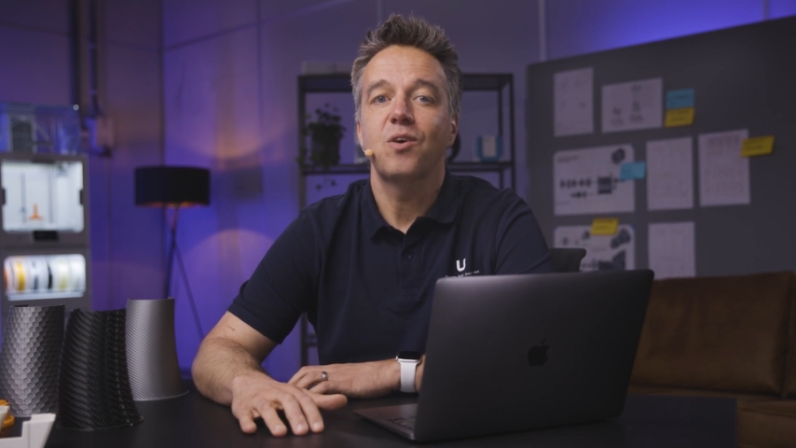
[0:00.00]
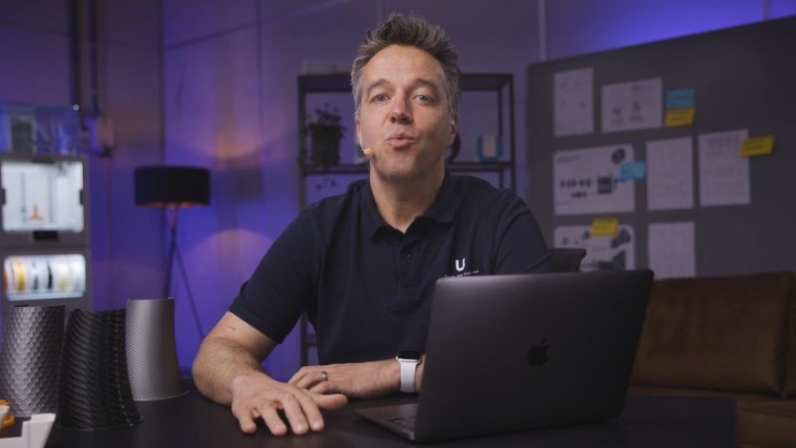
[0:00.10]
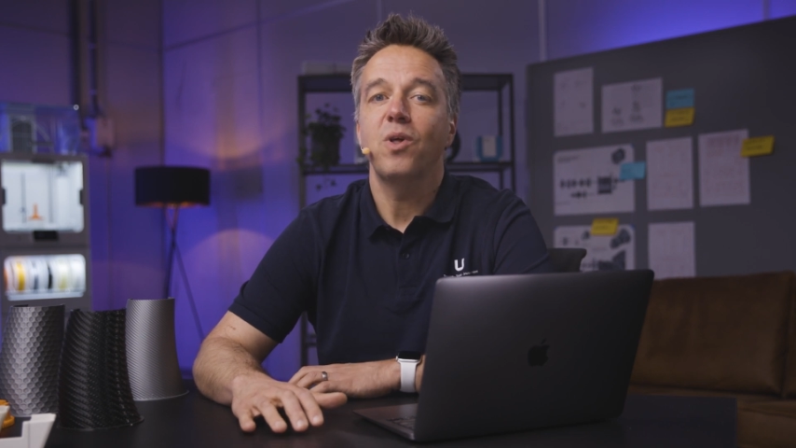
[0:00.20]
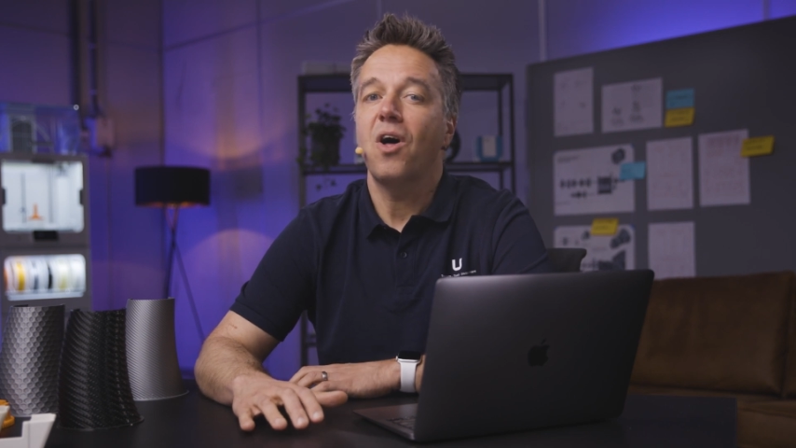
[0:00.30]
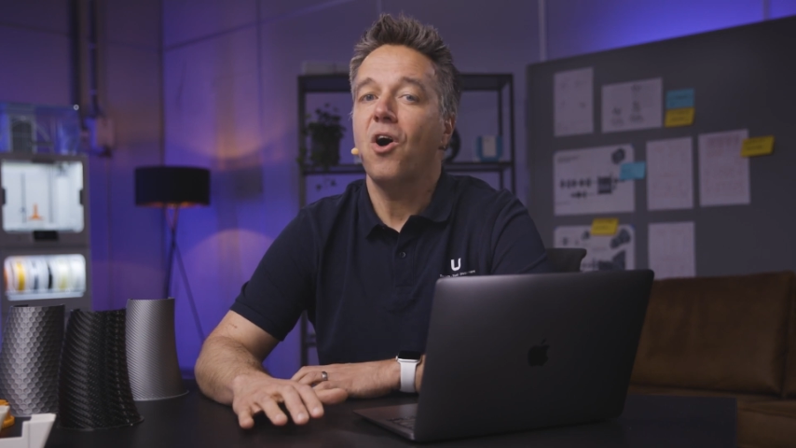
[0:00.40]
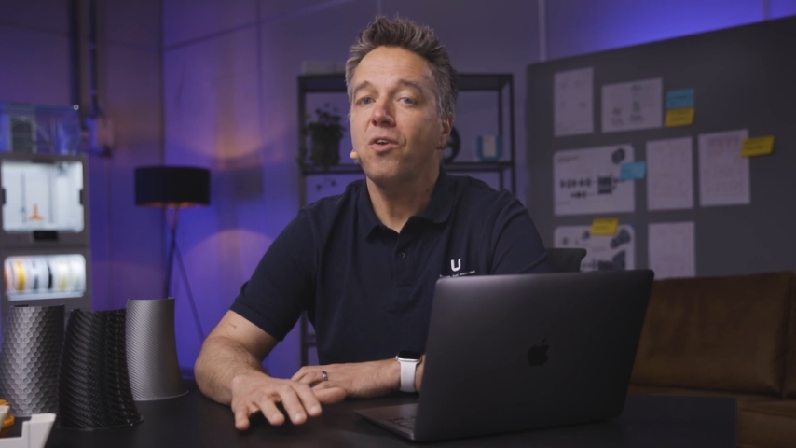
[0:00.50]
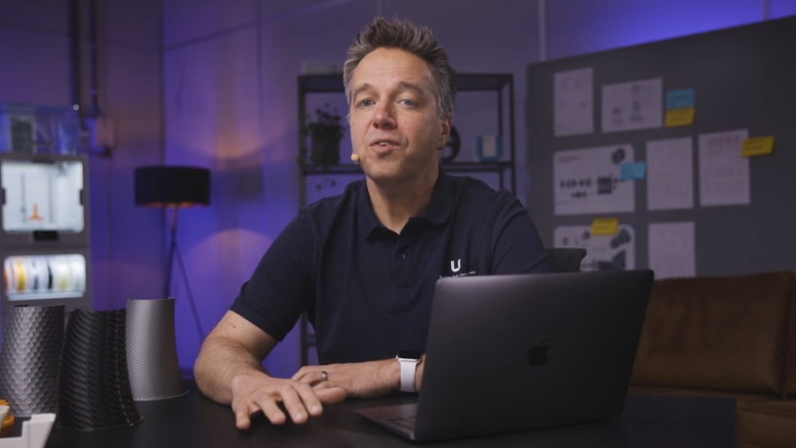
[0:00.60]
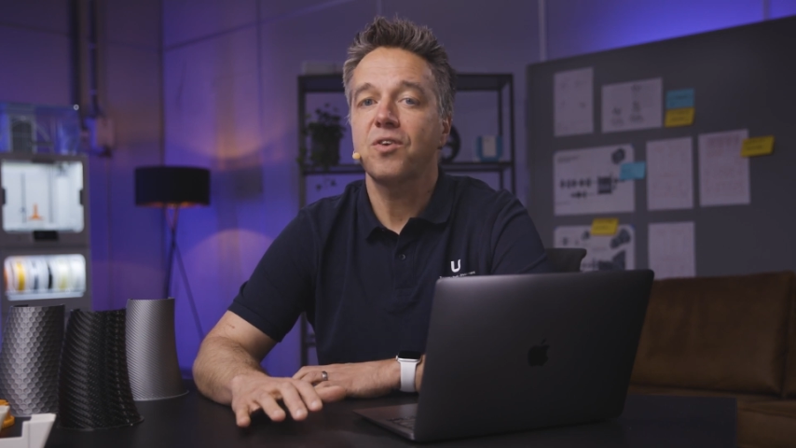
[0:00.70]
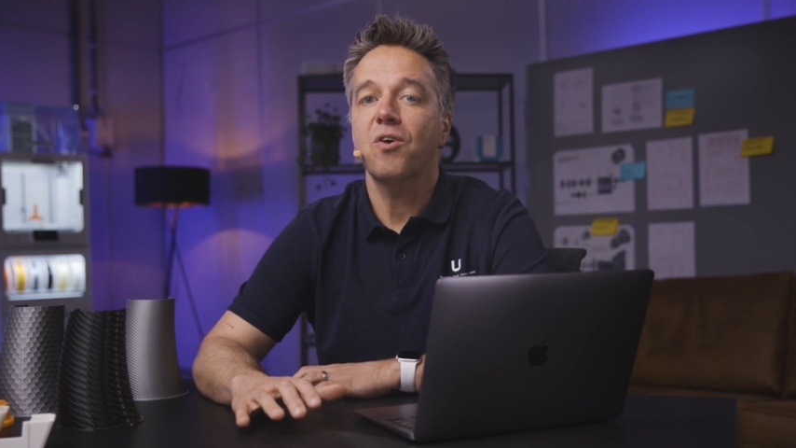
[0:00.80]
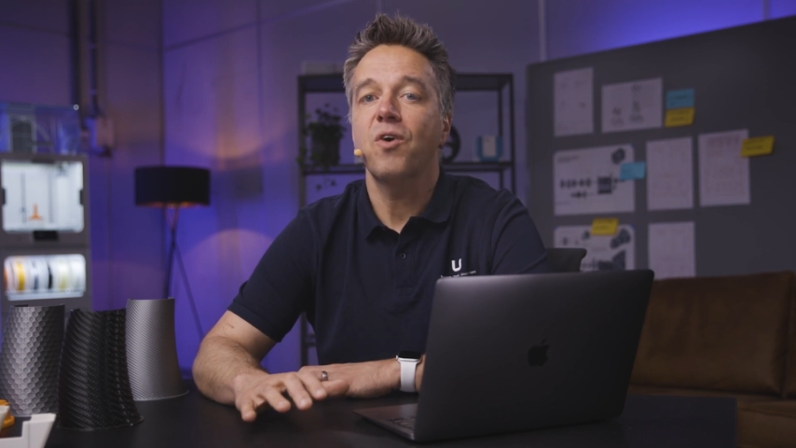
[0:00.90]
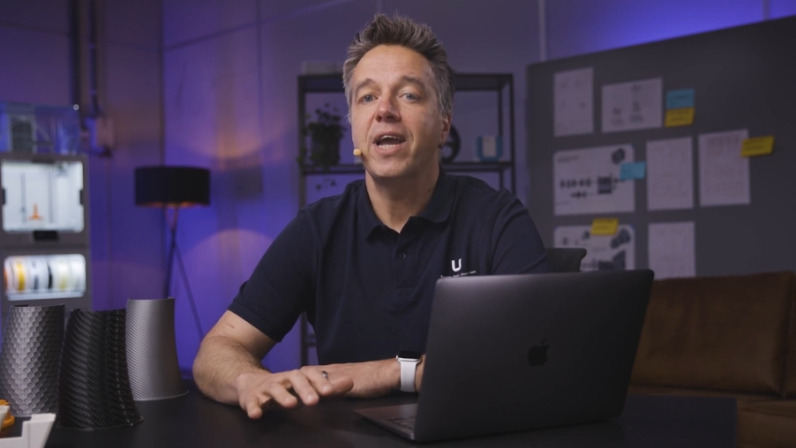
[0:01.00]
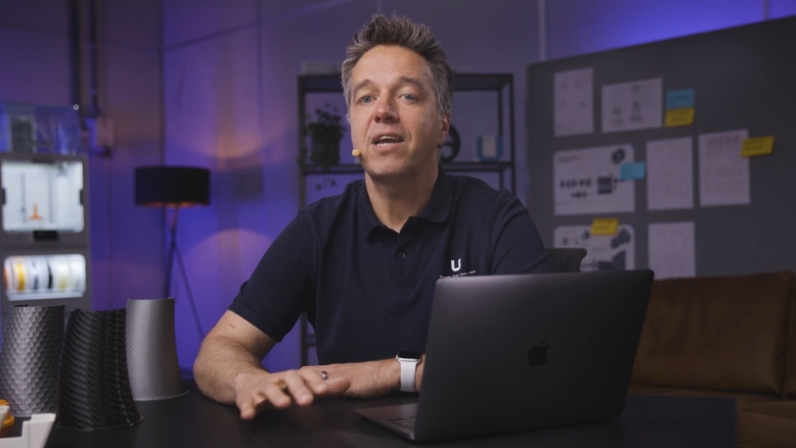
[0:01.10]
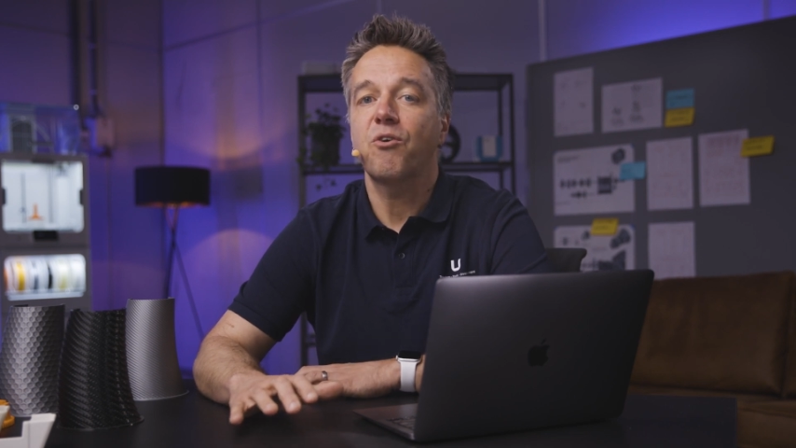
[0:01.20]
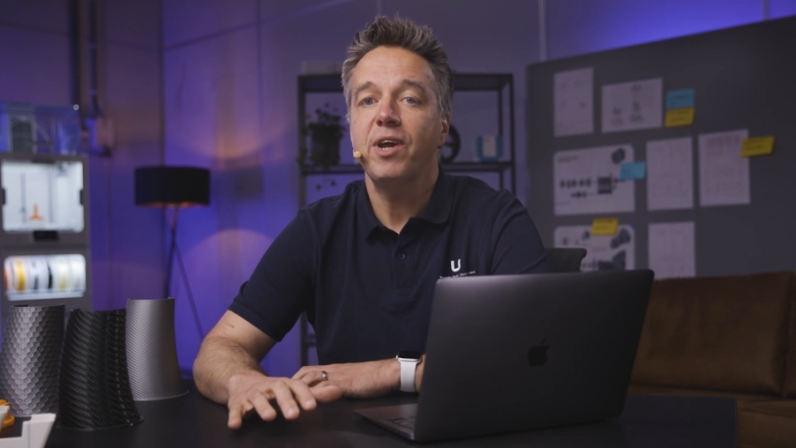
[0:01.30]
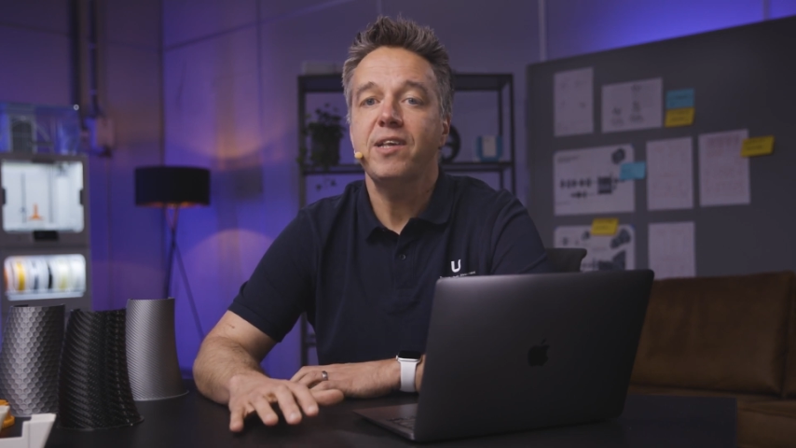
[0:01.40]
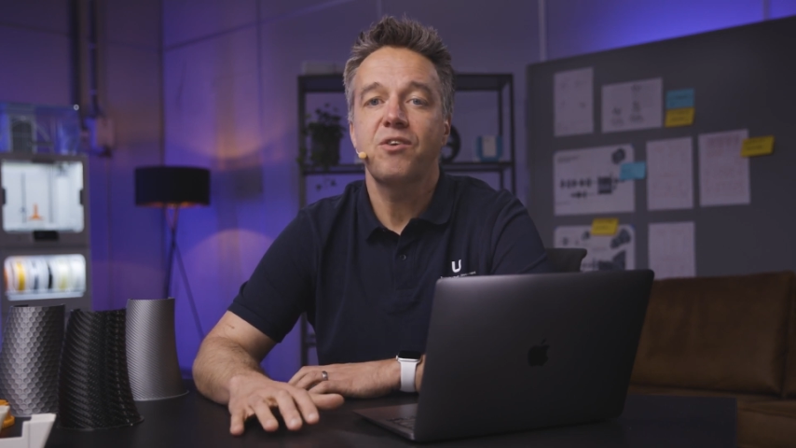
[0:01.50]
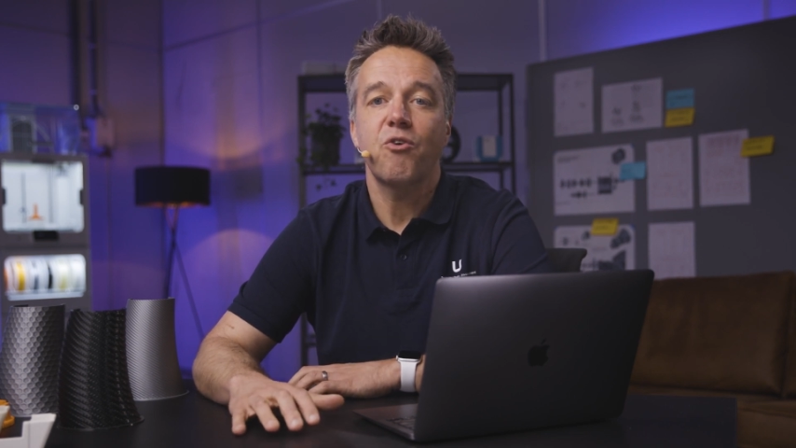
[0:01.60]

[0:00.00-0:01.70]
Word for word: will also increase